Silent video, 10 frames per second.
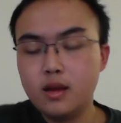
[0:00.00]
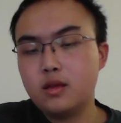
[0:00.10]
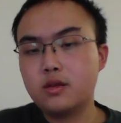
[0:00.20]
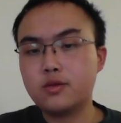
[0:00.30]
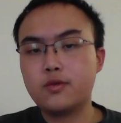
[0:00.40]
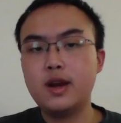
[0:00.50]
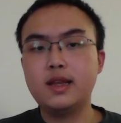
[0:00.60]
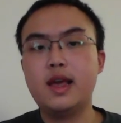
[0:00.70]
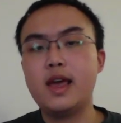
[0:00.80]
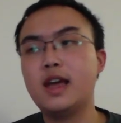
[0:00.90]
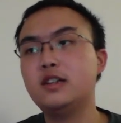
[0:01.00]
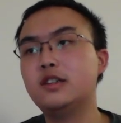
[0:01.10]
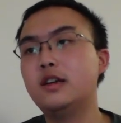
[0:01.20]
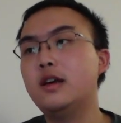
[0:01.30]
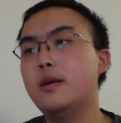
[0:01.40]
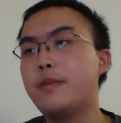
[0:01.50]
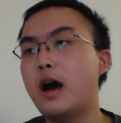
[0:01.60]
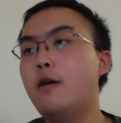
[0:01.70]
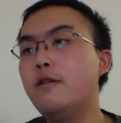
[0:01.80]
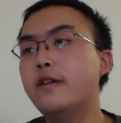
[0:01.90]
to create an engine
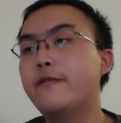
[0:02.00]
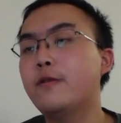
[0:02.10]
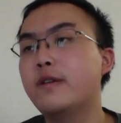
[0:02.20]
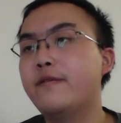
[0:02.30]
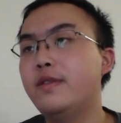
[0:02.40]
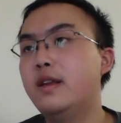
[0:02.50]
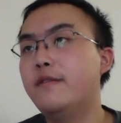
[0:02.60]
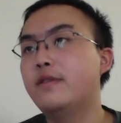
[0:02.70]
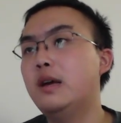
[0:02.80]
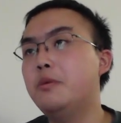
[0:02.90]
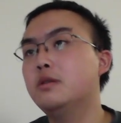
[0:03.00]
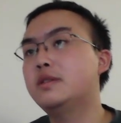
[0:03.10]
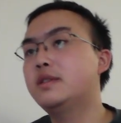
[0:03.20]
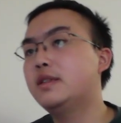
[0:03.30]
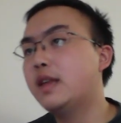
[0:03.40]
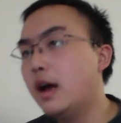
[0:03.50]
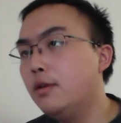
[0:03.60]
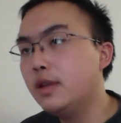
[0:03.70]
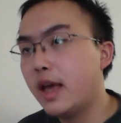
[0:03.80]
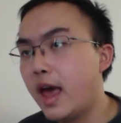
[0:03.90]
powerful enough that will
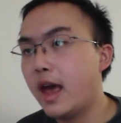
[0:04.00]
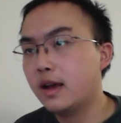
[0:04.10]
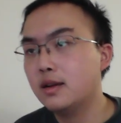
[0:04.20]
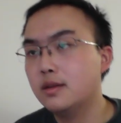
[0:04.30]
sell the hack.